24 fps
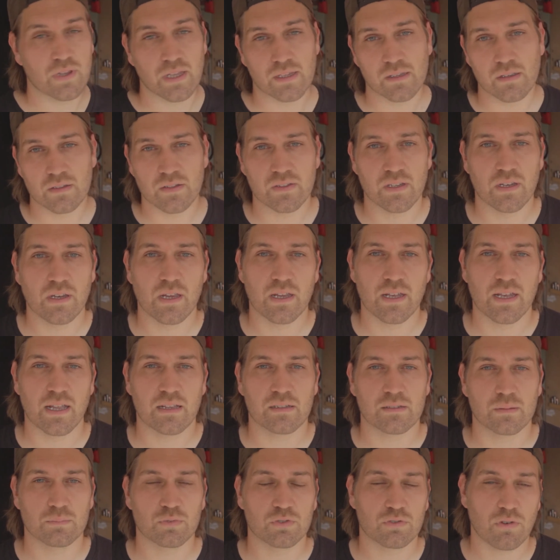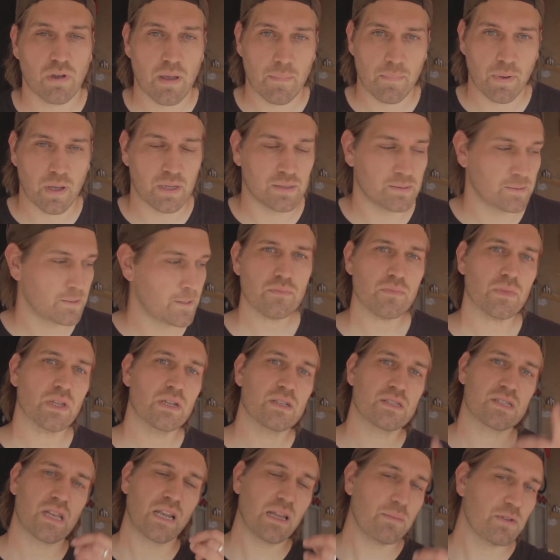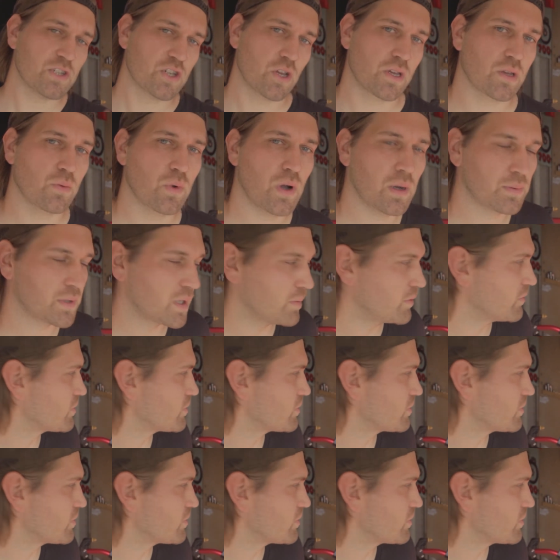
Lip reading: then consider hitting that subscribe button. So let me show you what I'm going to be